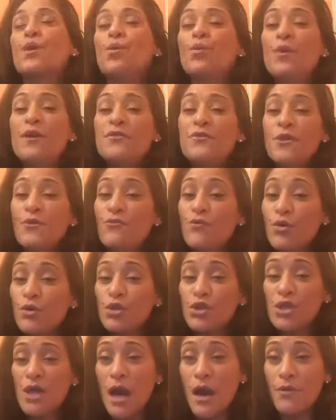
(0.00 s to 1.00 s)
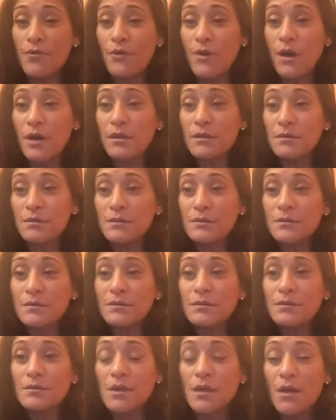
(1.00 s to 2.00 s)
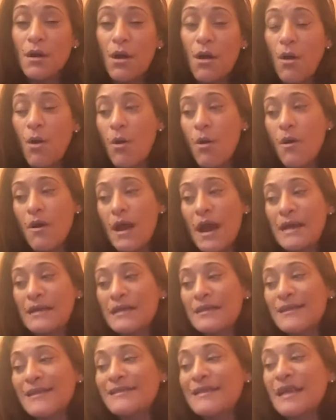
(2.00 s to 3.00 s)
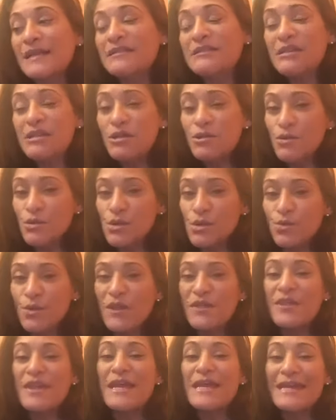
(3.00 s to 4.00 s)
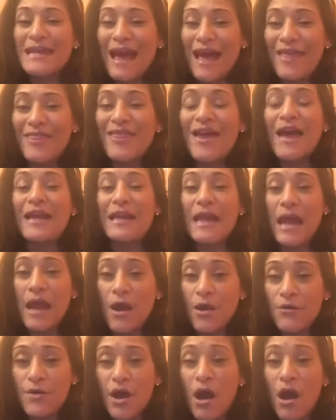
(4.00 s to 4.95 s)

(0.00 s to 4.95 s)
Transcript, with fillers: with your root chakra or anything that deals within that area